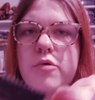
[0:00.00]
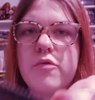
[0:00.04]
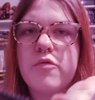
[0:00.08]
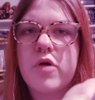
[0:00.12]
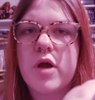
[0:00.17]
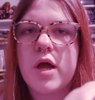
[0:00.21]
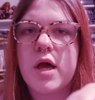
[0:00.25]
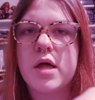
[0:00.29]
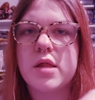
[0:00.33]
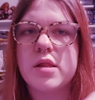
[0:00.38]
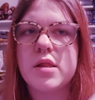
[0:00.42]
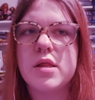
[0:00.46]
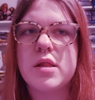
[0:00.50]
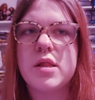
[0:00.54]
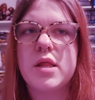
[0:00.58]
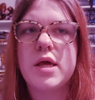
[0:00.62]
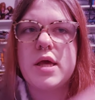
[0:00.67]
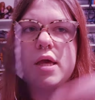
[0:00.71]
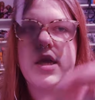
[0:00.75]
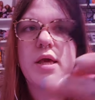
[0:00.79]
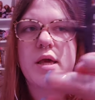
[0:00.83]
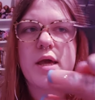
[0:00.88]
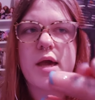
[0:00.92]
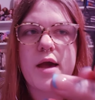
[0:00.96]
over hella
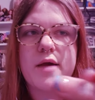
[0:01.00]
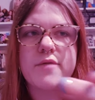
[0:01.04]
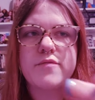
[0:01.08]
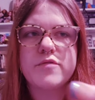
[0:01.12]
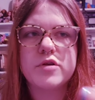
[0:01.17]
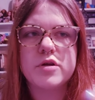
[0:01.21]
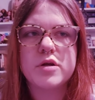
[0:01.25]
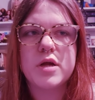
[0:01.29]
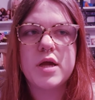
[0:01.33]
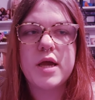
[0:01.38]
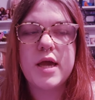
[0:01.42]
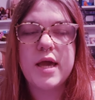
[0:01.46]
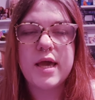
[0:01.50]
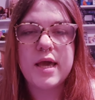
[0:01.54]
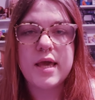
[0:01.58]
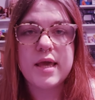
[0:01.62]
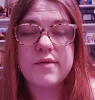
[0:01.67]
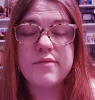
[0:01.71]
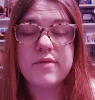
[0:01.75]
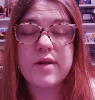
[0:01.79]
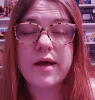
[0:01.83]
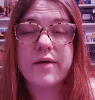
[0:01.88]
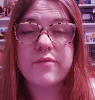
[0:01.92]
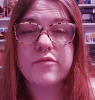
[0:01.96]
late
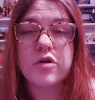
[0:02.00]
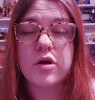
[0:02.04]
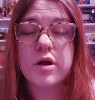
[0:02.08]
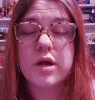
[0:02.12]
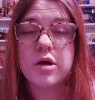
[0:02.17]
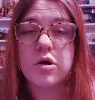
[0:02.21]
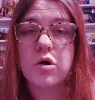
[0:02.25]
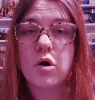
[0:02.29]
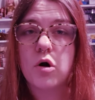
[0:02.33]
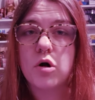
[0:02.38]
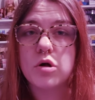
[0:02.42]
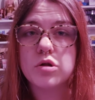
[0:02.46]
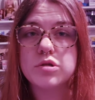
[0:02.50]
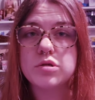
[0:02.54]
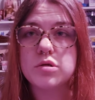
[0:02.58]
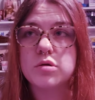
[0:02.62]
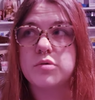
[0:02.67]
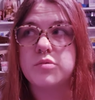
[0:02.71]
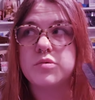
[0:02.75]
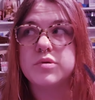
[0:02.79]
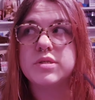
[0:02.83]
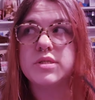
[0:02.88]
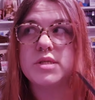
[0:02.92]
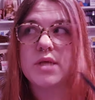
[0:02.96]
even after I called you.
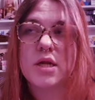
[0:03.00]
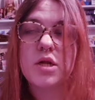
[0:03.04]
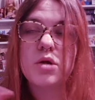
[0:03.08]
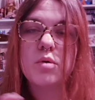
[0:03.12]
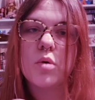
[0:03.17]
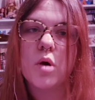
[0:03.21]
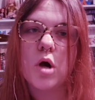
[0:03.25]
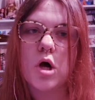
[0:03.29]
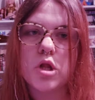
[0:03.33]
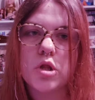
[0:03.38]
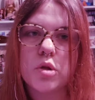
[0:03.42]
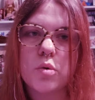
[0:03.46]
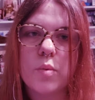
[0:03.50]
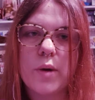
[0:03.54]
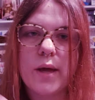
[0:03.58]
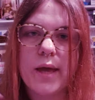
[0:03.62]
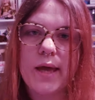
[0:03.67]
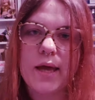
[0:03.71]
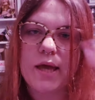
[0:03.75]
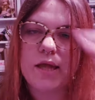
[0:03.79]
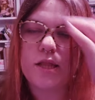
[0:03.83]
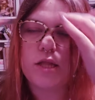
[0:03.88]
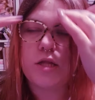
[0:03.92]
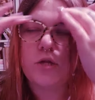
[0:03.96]
You said you were on the way,
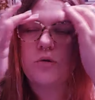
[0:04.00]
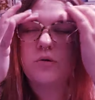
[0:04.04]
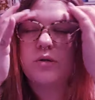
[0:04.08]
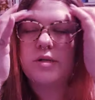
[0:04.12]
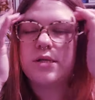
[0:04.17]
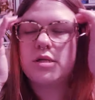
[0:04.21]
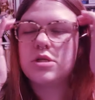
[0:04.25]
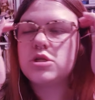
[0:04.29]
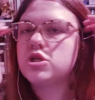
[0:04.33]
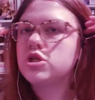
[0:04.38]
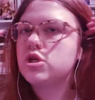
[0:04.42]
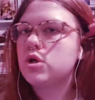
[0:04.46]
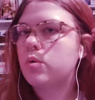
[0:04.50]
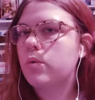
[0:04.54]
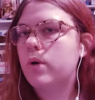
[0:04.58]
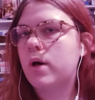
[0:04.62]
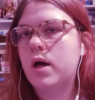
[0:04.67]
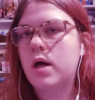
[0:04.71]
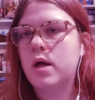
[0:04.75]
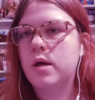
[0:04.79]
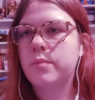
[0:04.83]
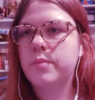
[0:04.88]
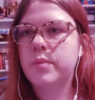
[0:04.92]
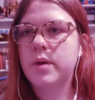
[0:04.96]
and then you didn't show
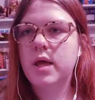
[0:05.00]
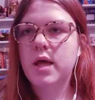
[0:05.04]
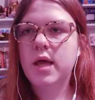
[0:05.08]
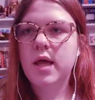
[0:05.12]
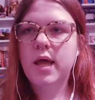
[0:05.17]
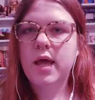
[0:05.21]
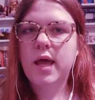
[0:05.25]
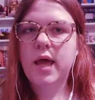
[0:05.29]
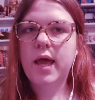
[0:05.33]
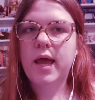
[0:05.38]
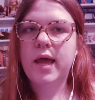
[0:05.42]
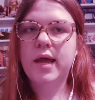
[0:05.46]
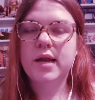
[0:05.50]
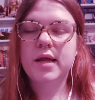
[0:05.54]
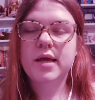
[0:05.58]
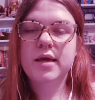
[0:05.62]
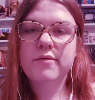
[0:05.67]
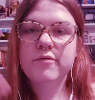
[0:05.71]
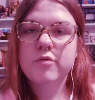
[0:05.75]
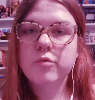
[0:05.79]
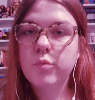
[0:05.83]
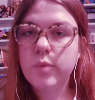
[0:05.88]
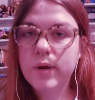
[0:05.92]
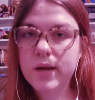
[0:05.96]
up. And I
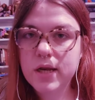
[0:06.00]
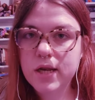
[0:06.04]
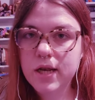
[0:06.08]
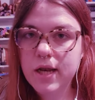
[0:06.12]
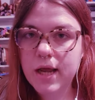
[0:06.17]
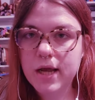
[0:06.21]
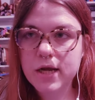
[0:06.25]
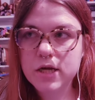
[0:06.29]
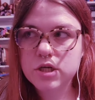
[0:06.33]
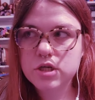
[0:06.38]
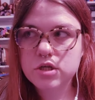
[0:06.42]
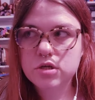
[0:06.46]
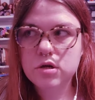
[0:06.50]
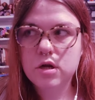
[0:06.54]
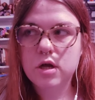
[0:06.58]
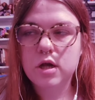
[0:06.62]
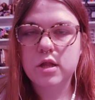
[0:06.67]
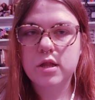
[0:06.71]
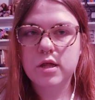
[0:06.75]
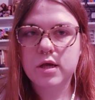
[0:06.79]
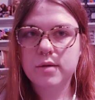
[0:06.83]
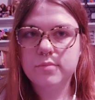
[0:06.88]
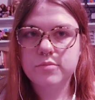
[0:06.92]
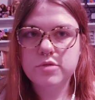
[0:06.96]
even waited extra.
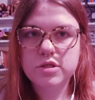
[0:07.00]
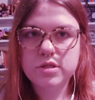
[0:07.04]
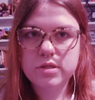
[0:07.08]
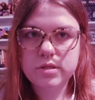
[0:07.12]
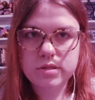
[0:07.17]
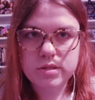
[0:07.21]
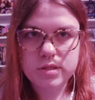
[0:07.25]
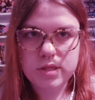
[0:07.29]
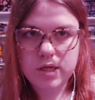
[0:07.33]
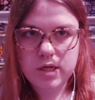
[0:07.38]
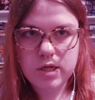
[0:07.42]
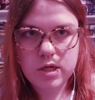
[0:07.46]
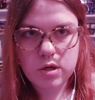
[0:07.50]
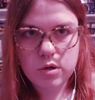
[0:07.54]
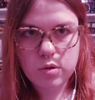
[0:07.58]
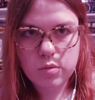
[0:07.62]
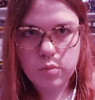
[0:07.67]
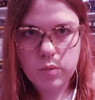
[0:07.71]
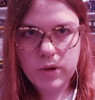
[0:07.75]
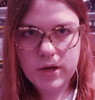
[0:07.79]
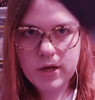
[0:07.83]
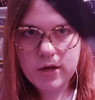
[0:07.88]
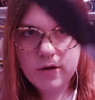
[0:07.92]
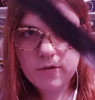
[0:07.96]
Like, I'm just sitting here
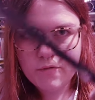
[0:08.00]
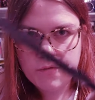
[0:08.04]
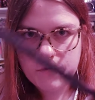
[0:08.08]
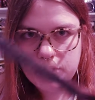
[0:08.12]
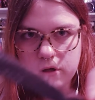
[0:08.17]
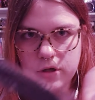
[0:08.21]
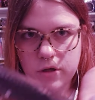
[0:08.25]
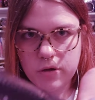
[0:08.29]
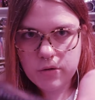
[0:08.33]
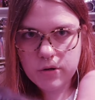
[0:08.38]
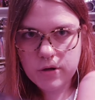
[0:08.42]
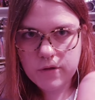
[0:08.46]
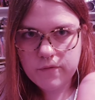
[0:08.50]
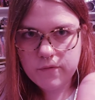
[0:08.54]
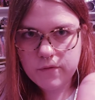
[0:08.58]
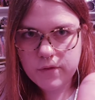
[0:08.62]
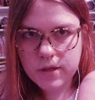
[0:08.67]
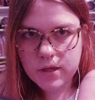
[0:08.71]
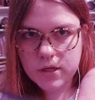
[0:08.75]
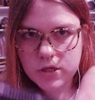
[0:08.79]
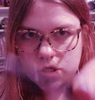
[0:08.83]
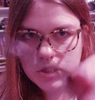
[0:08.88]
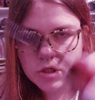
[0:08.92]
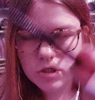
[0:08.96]
waiting for you, and I feel
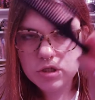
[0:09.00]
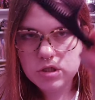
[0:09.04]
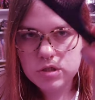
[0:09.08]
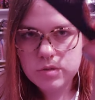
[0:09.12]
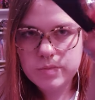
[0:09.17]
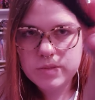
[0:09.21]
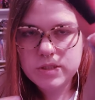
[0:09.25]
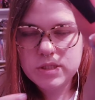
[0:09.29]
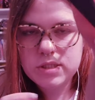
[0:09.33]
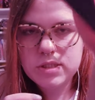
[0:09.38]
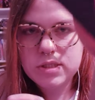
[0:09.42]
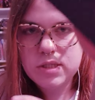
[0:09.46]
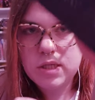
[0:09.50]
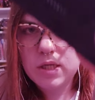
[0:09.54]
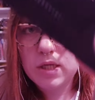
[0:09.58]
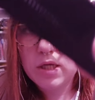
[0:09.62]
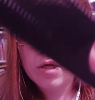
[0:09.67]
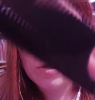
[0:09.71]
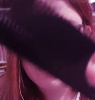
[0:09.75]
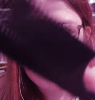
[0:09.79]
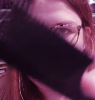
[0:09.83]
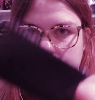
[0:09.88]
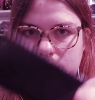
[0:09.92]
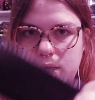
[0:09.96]
like I should just be sitting
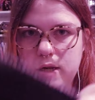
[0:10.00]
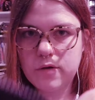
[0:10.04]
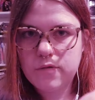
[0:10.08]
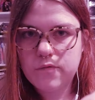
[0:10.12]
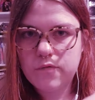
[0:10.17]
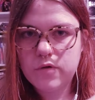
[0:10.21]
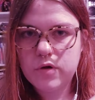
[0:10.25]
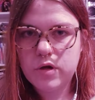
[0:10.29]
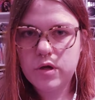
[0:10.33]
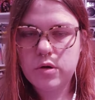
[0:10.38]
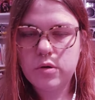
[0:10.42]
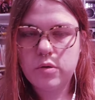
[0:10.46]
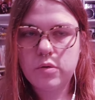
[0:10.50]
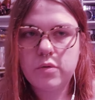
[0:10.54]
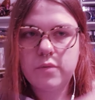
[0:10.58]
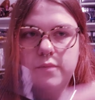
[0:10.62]
here waiting for you.